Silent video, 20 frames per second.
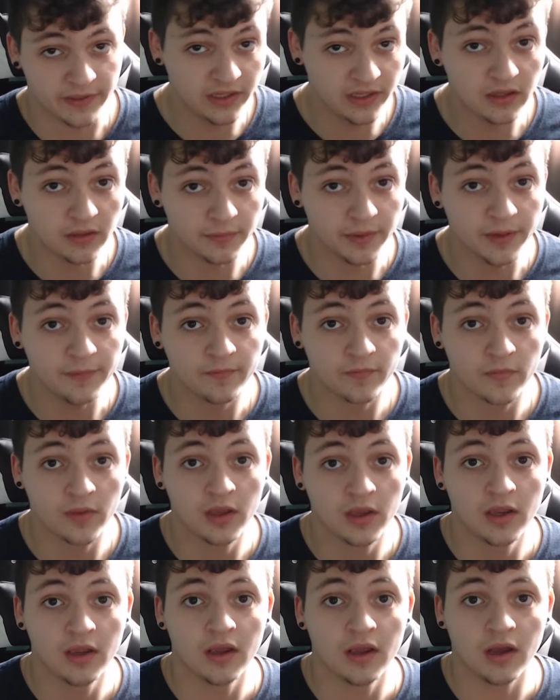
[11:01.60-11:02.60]
limit.
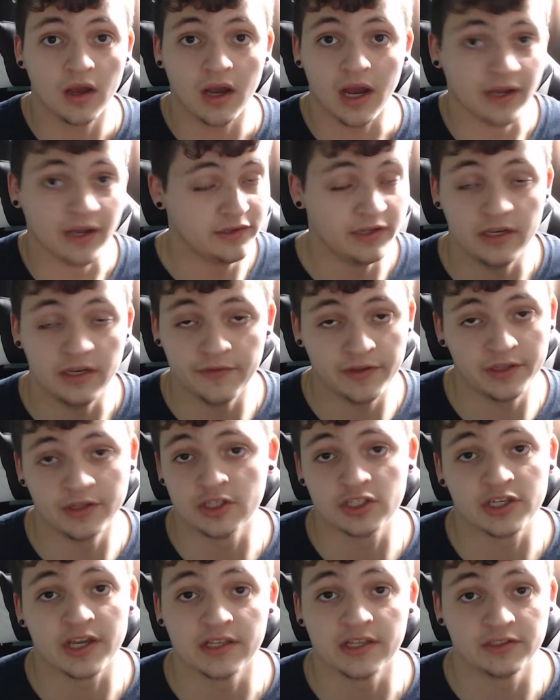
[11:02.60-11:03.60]
I didn't even get the
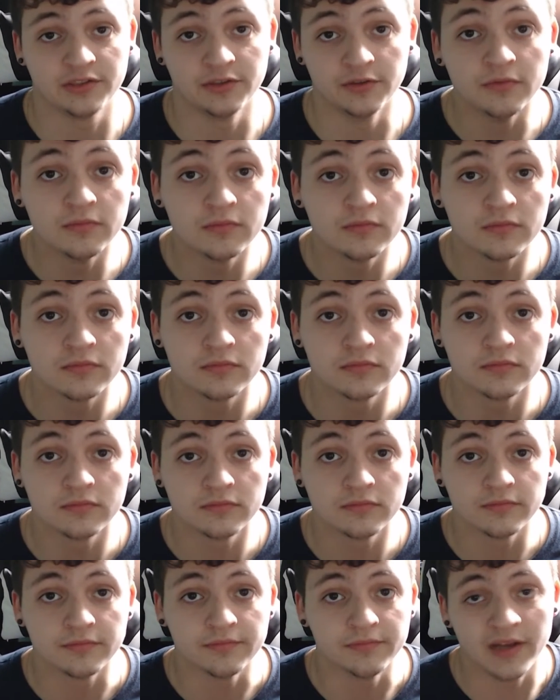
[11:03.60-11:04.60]
chance to.
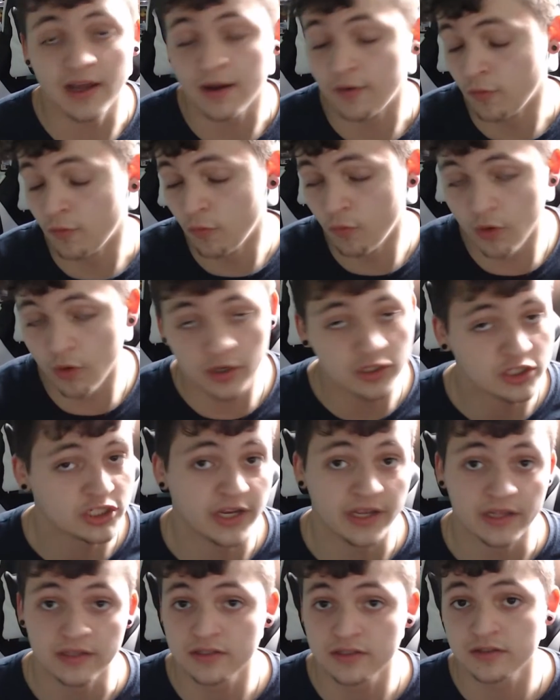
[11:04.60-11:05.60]
Not one
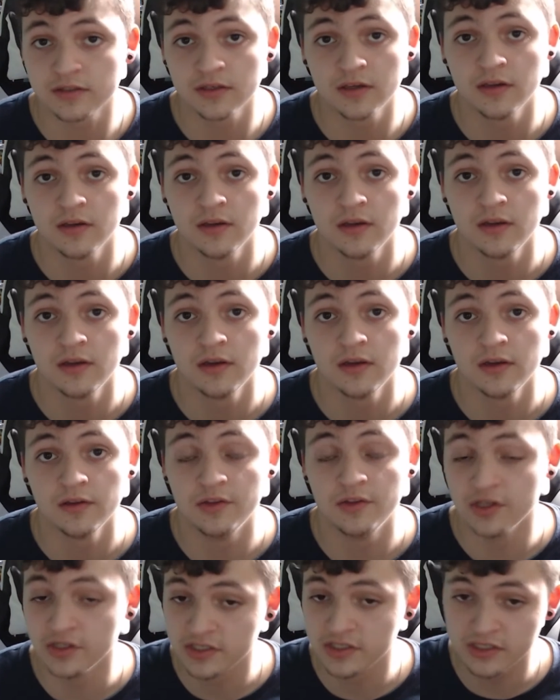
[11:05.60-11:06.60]
chance.
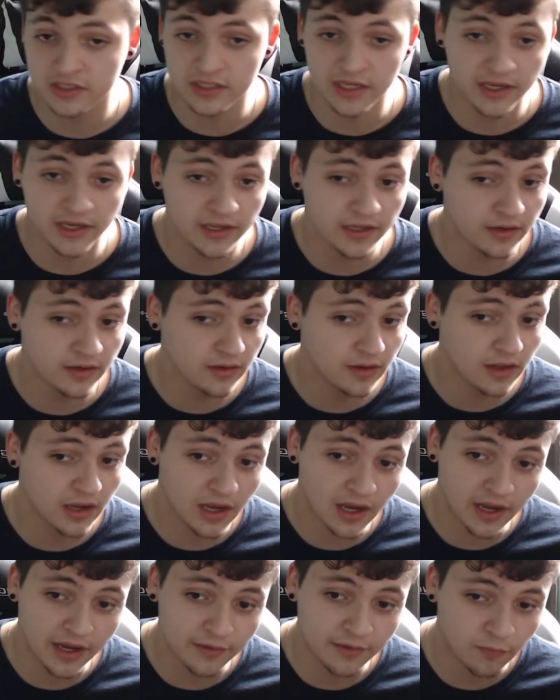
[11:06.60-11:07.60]
The second
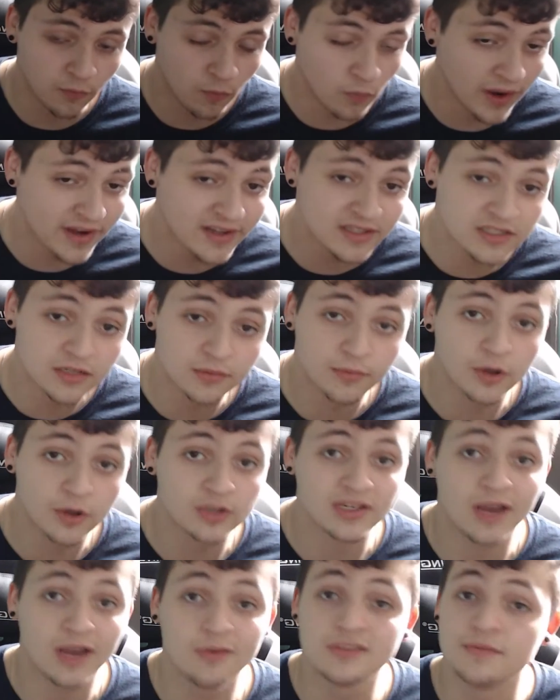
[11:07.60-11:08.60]
I went to merge,
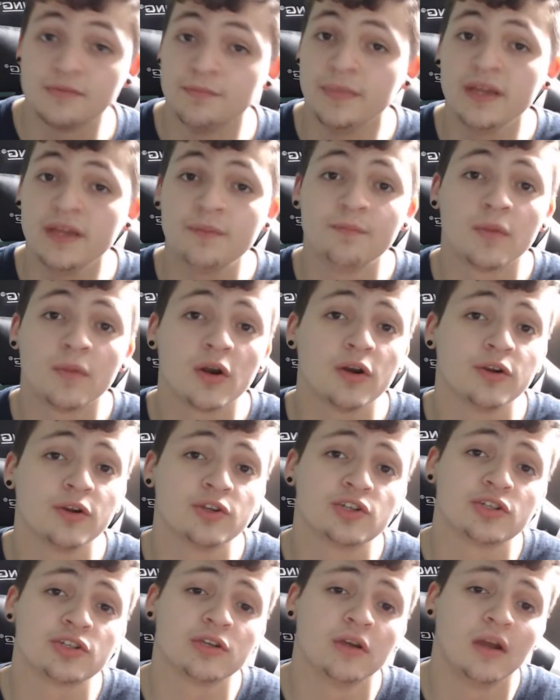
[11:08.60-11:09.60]
I was
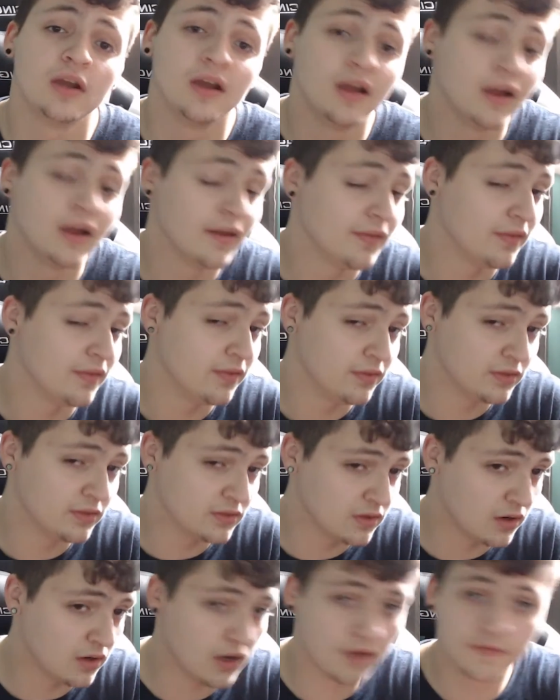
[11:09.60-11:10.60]
mid-merge.
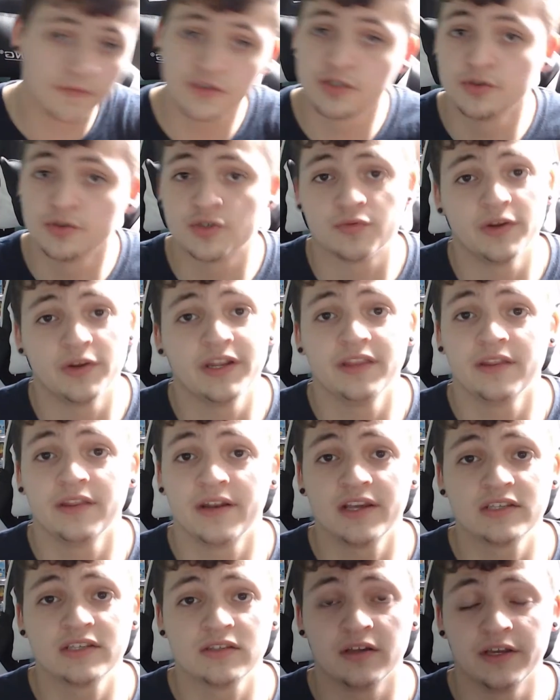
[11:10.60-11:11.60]
The officer was ready in the
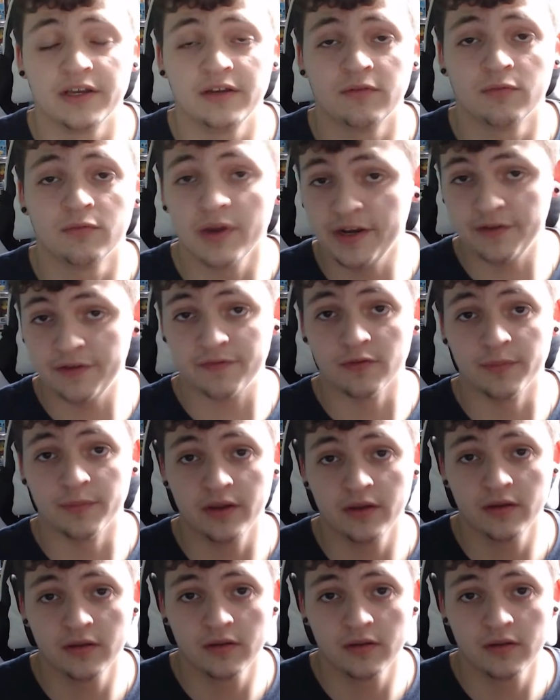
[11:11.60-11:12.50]
next lane, ready for me.